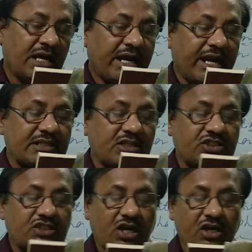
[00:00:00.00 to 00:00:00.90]
At
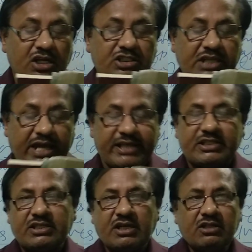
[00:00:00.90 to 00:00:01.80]
the jungle's
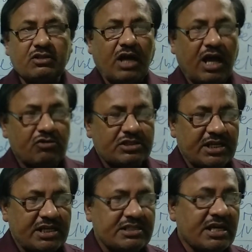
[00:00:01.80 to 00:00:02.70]
edge, the
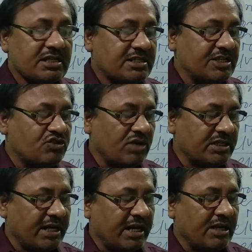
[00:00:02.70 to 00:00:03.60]
houses
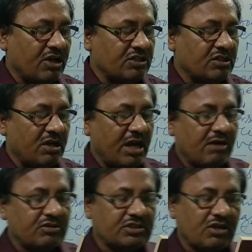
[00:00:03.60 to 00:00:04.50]
situated on the
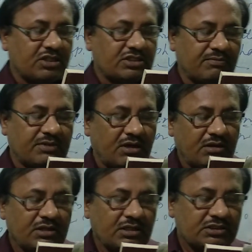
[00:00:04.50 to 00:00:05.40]
outskirts of
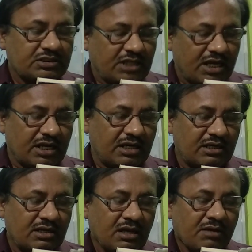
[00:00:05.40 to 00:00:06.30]
the
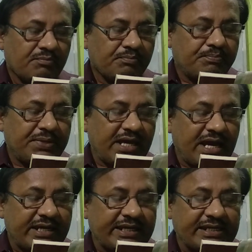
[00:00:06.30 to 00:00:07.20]
jungle,
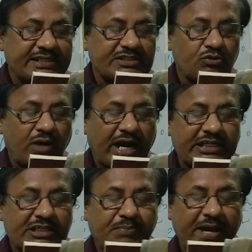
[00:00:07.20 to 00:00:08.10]
bearing his
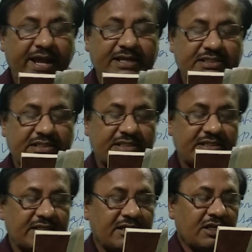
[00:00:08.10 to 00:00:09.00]
white
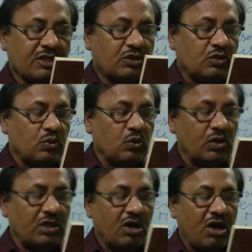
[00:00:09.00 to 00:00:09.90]
fangs,
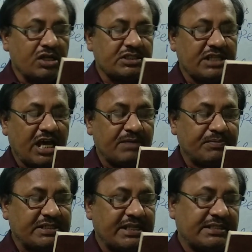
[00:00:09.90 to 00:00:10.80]
two long
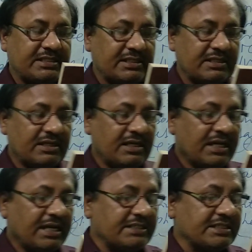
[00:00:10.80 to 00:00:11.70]
sharp teeth,
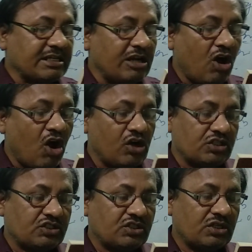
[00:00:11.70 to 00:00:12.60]
his
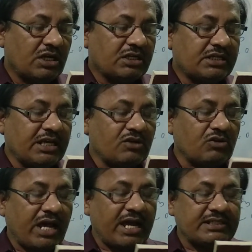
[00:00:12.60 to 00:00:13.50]
claws
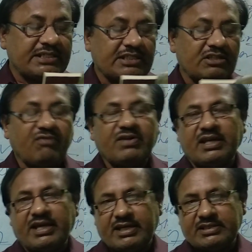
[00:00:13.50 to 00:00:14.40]
terrorizing the
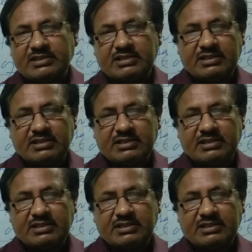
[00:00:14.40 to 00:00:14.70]
village.